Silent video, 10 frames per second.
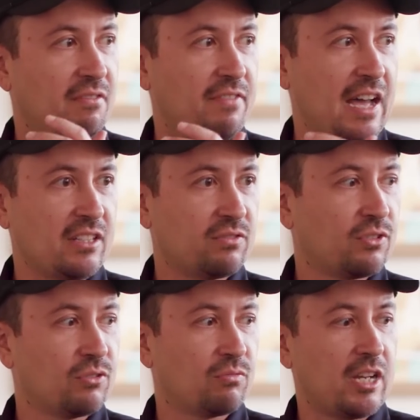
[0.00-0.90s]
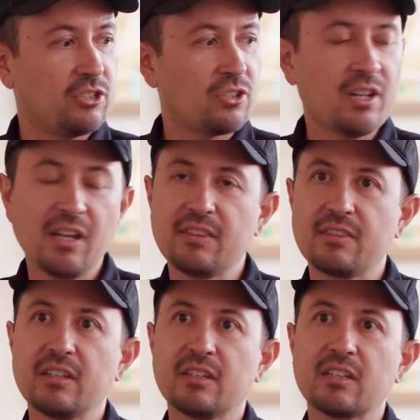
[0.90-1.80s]
a fast food restaurant, I
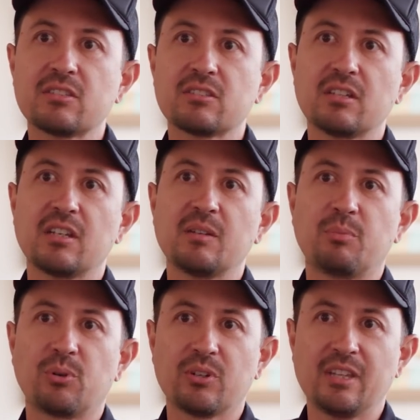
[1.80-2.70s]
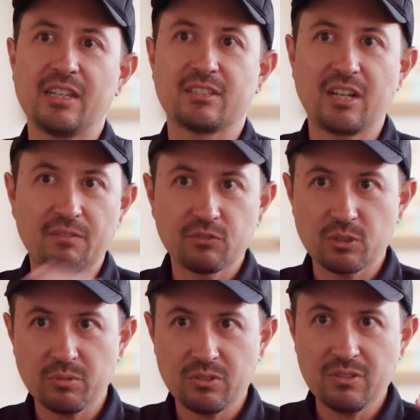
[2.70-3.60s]
think it's important that's
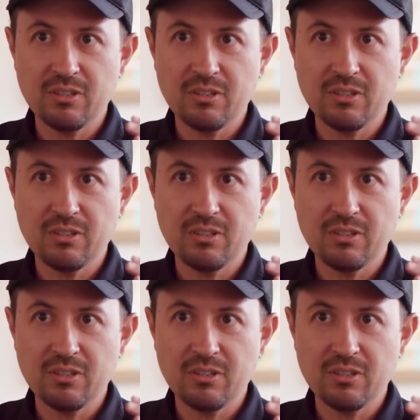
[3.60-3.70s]
comfortable.